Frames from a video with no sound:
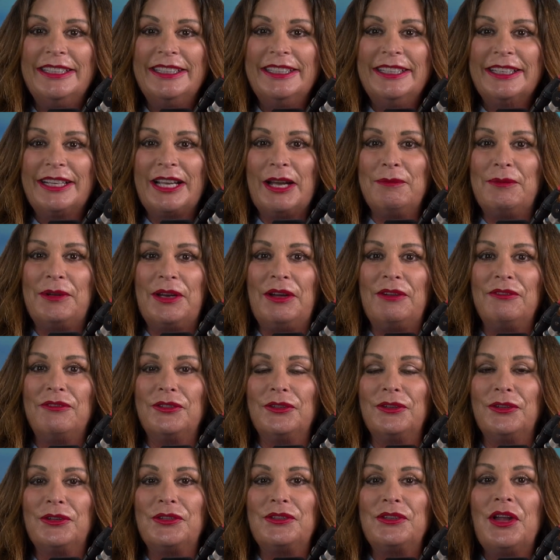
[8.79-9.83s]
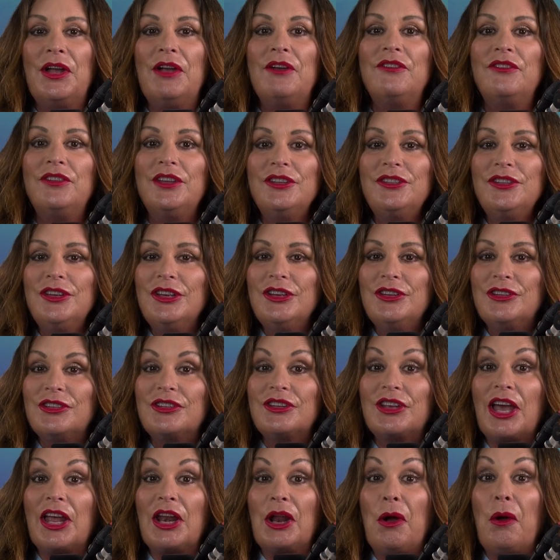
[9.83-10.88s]
Coming up first, fishing just
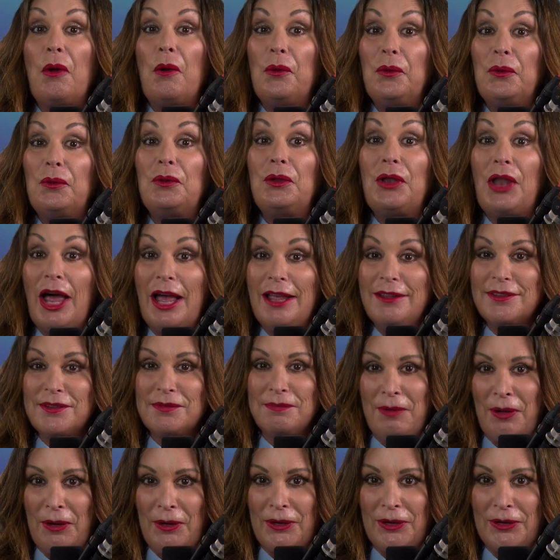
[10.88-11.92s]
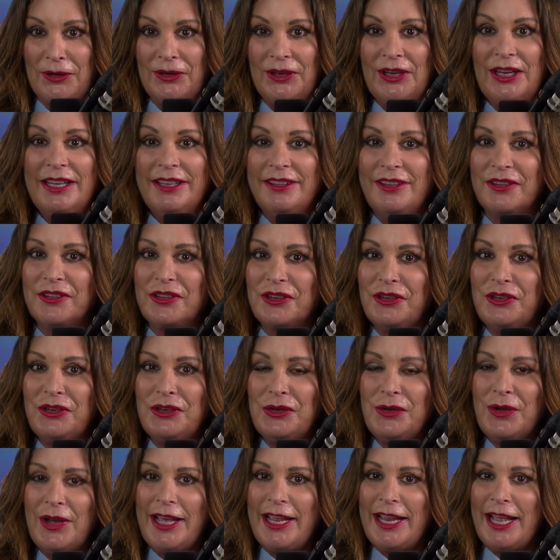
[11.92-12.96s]
got a whole lot smarter. There's a new
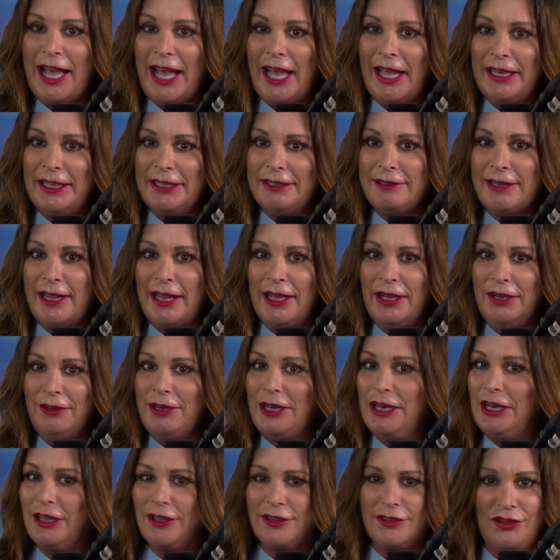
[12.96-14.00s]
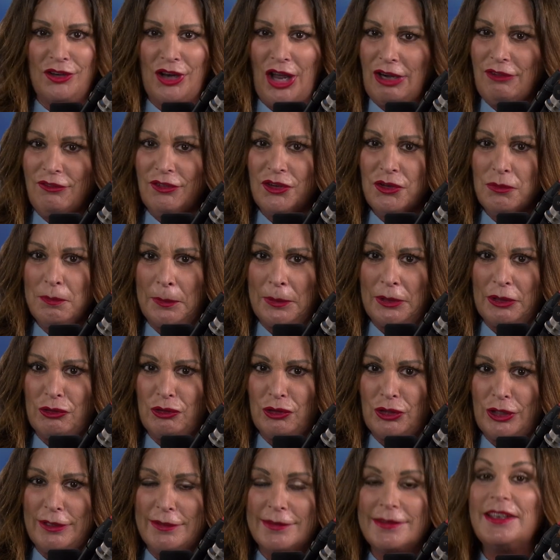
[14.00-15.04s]
AI in town, and it's not for
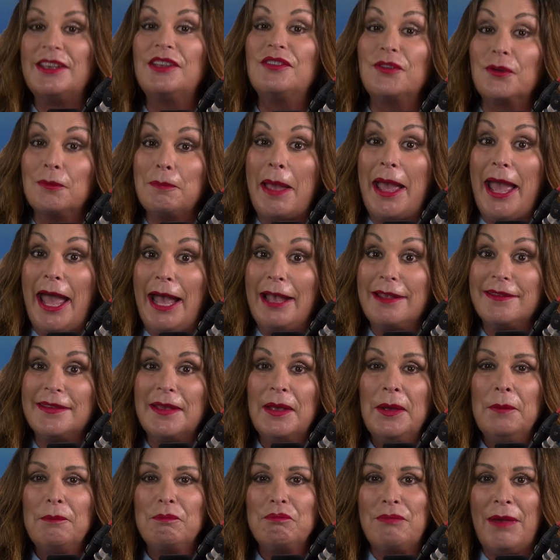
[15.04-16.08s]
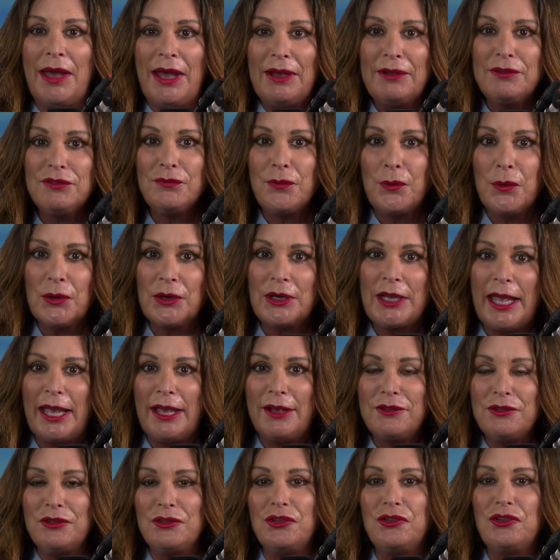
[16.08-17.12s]
spreadsheets, it's for bass.
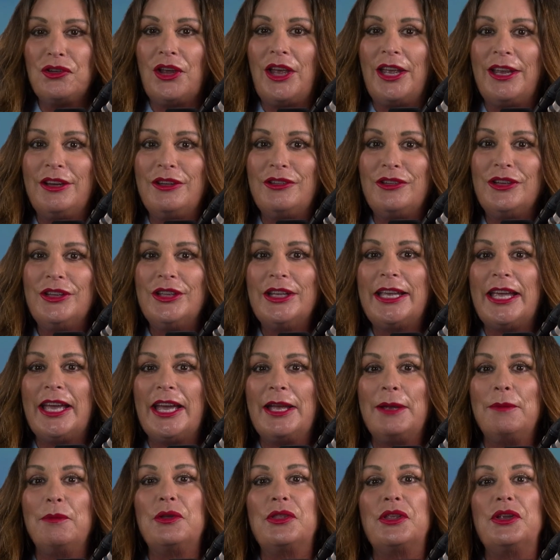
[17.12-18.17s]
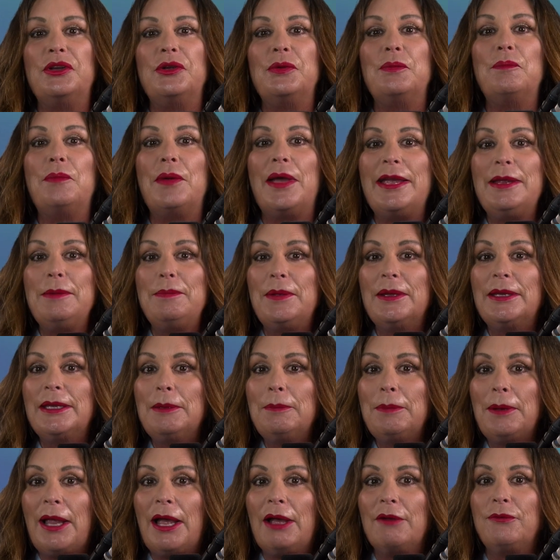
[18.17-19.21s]
BassForecast is changing the game with a new bait picking
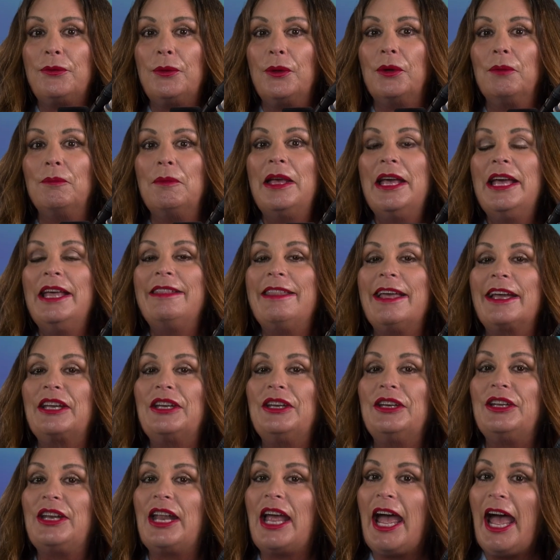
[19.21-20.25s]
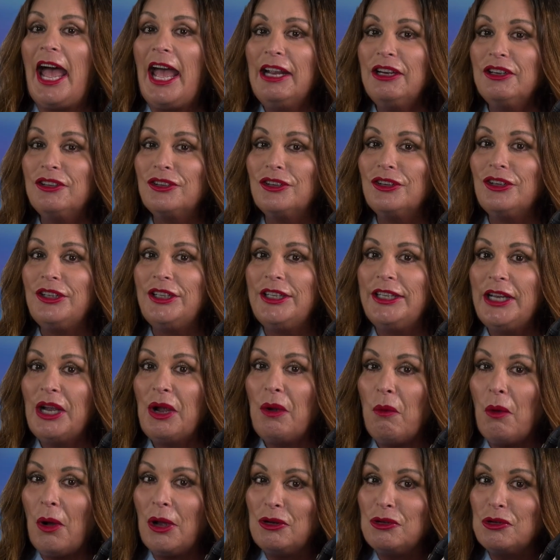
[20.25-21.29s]
platform that could actually
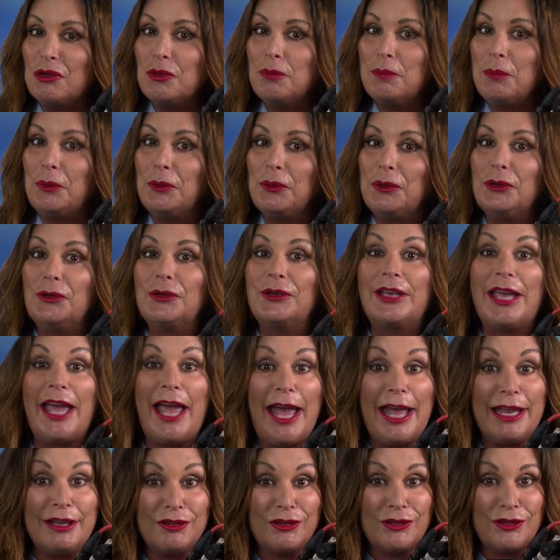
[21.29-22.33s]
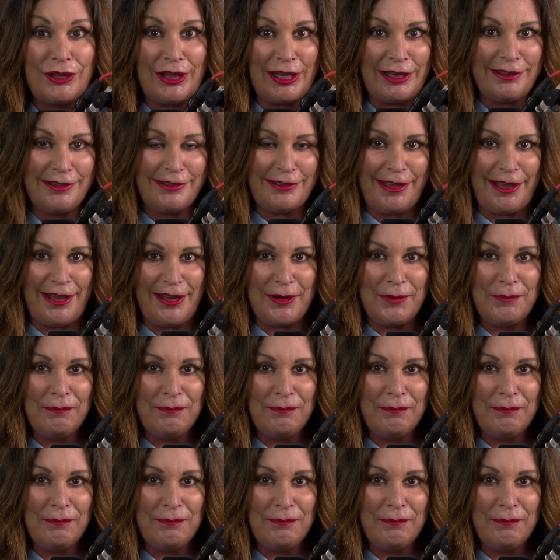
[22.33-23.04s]
quadruple your catch, they say.